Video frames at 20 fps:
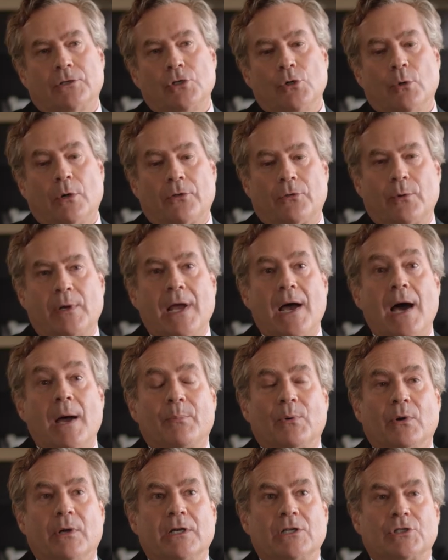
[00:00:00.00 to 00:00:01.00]
two or three
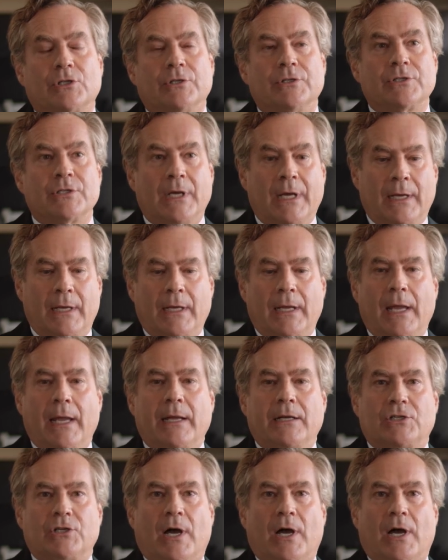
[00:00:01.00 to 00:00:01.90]
operations, a